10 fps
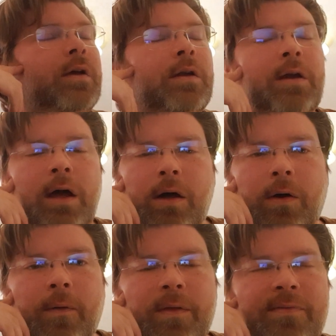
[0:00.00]

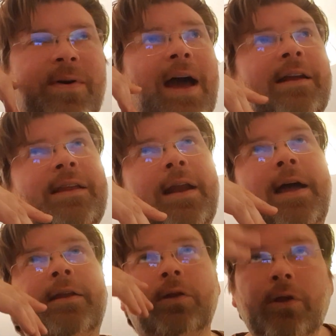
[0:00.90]
No, the fact that
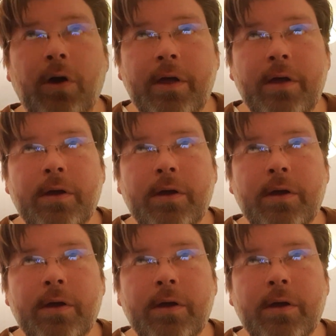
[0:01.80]
I look